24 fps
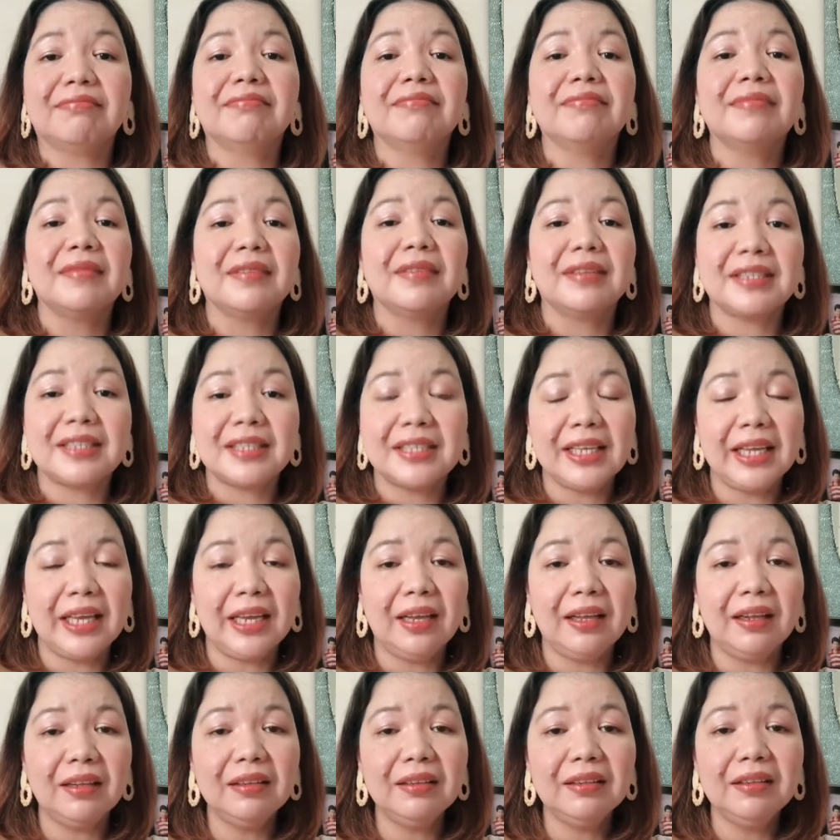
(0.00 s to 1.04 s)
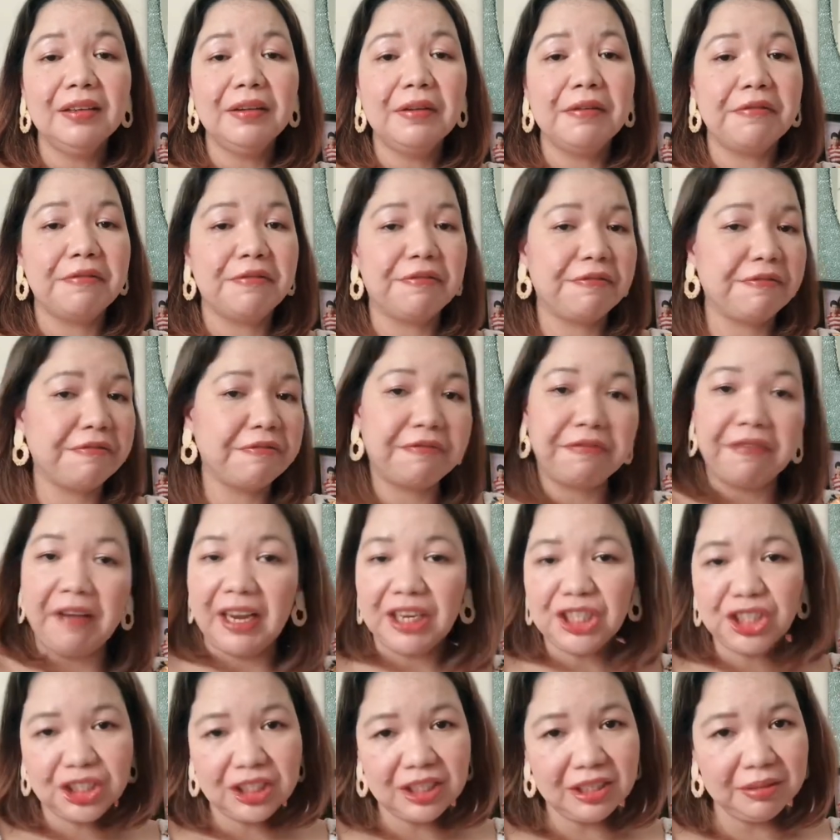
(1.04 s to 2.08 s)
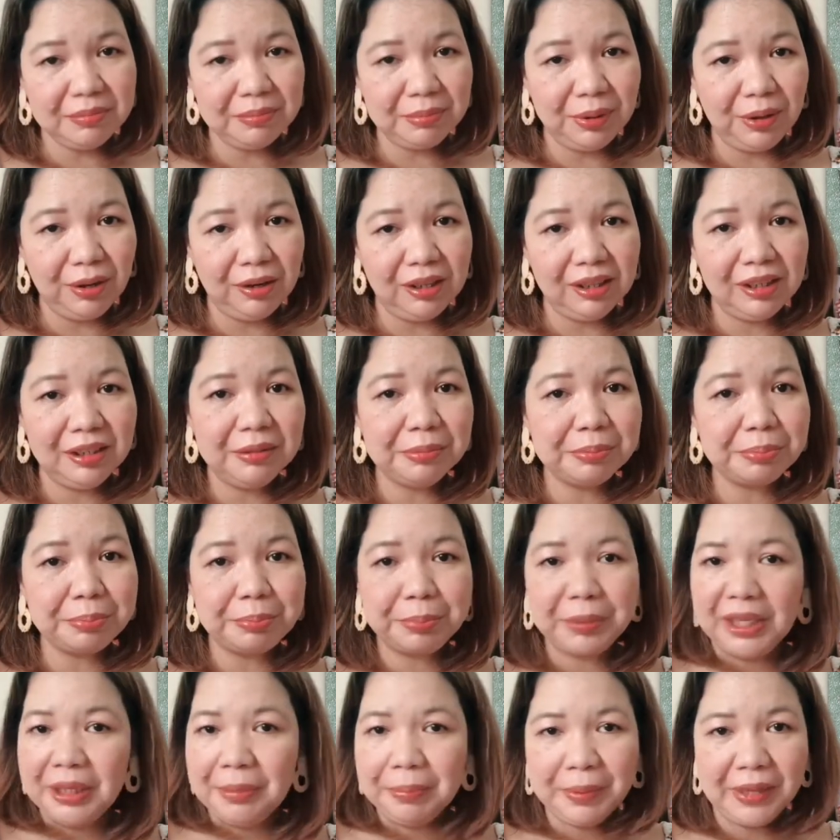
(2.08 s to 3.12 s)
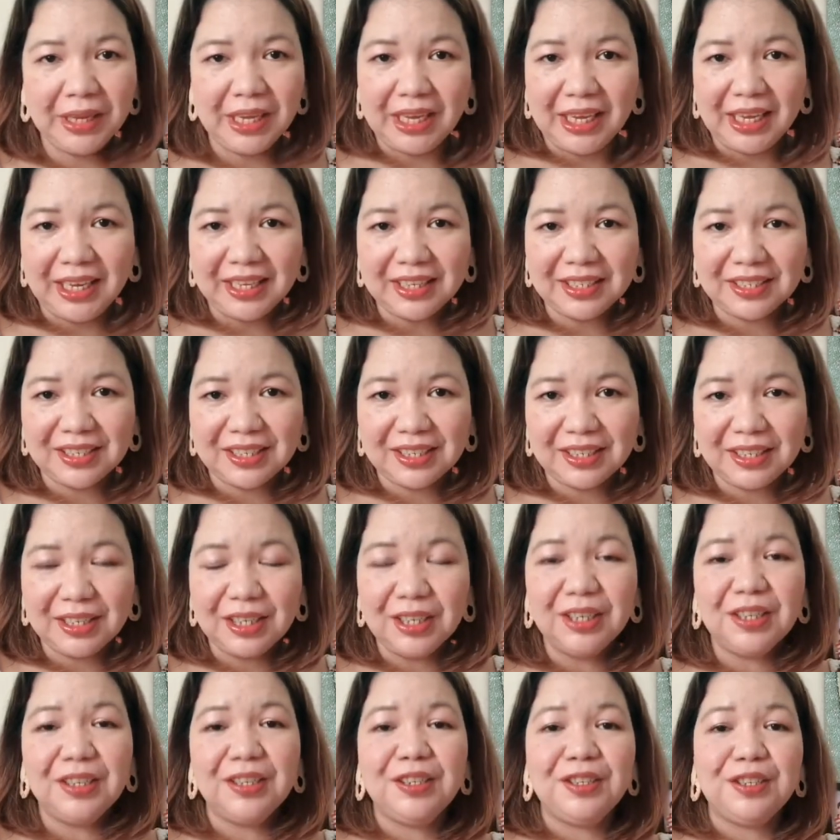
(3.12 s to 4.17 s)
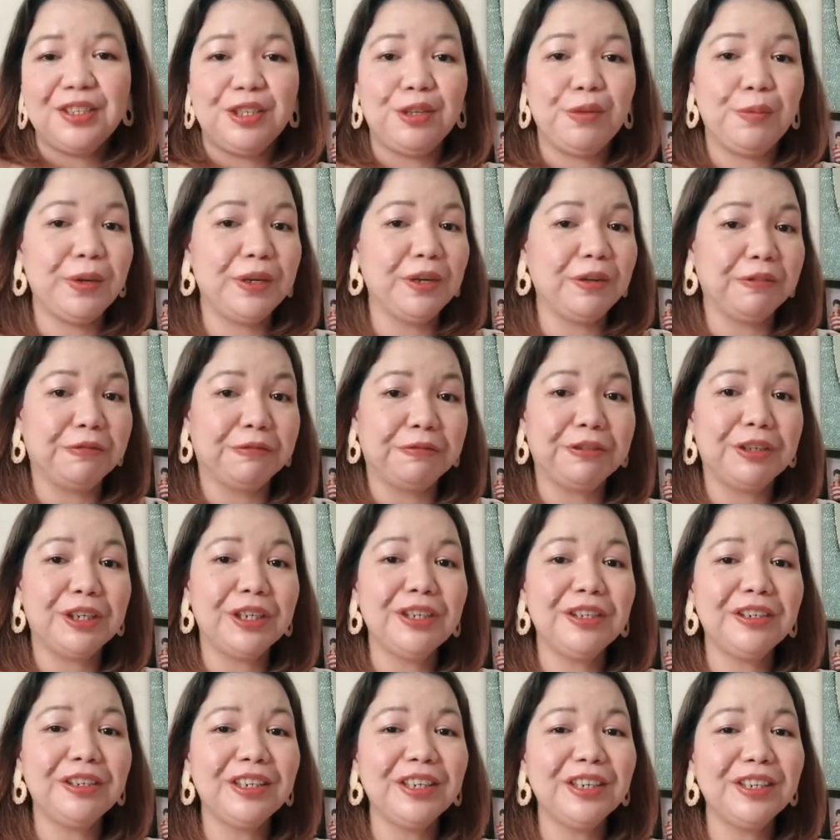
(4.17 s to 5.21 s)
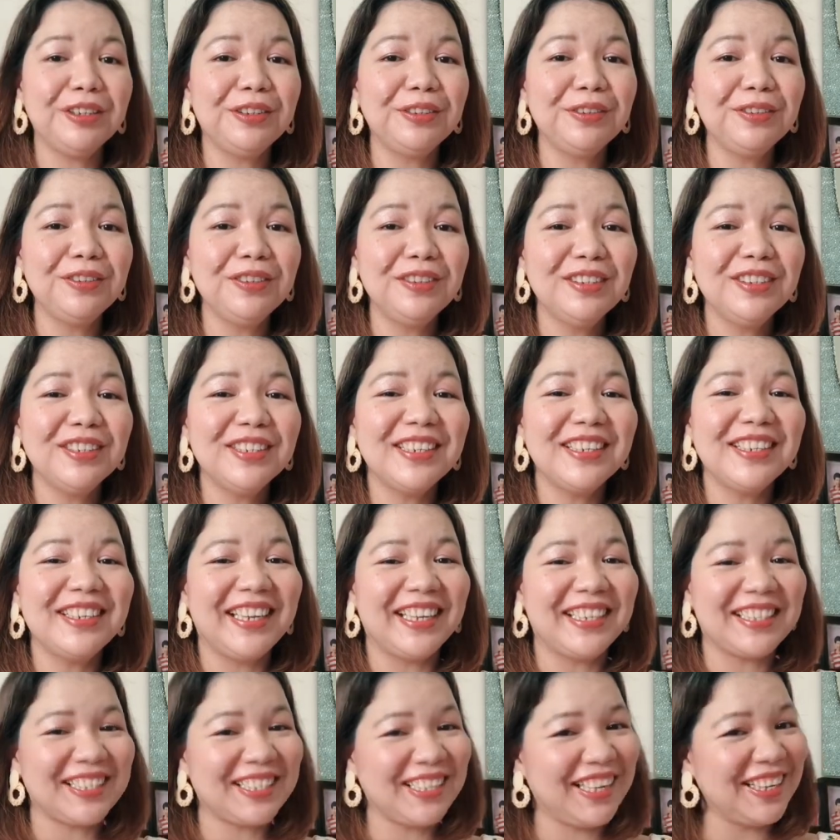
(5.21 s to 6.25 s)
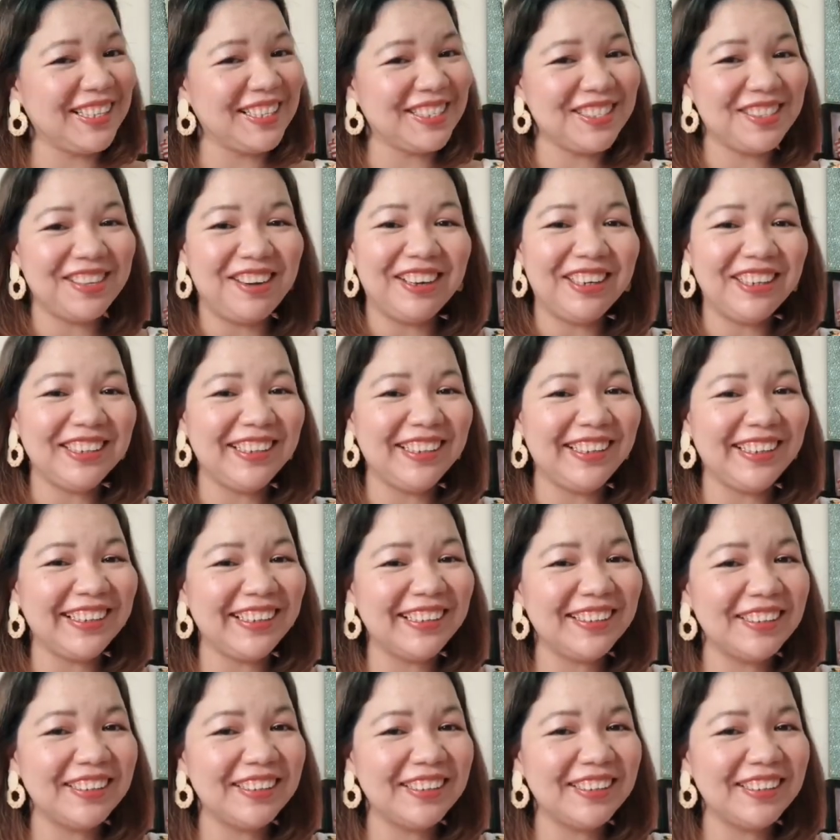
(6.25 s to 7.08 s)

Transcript: sell fashionable PPEs. So without further ado, let's get started.